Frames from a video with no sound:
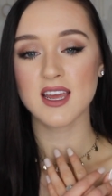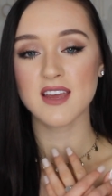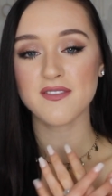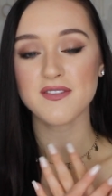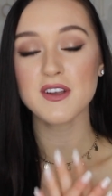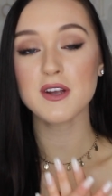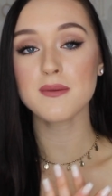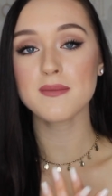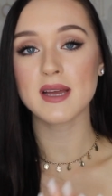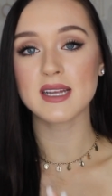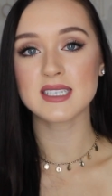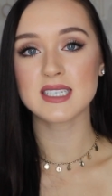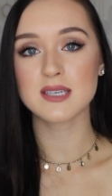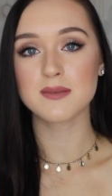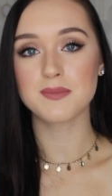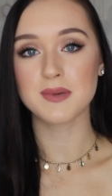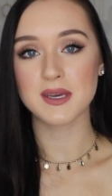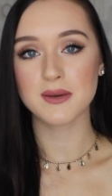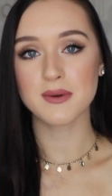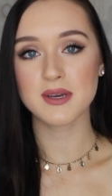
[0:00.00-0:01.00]
If you're meant
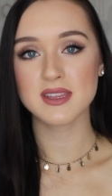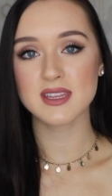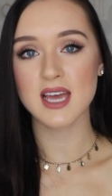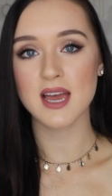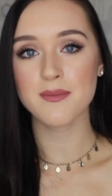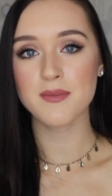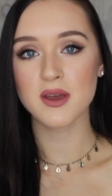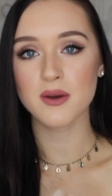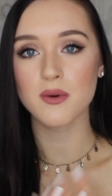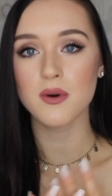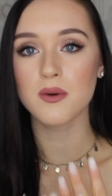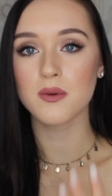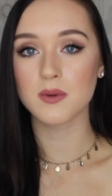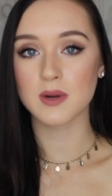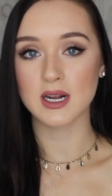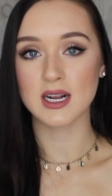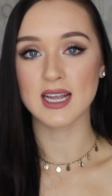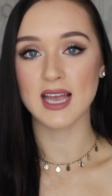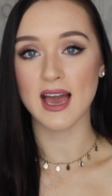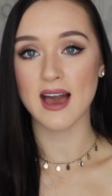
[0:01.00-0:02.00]
to be with them, it will
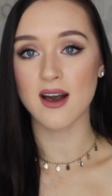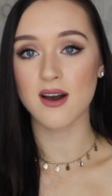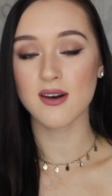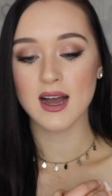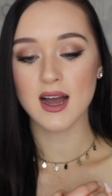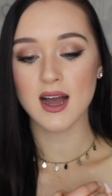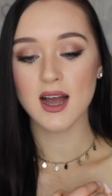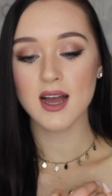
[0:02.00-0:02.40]
work out.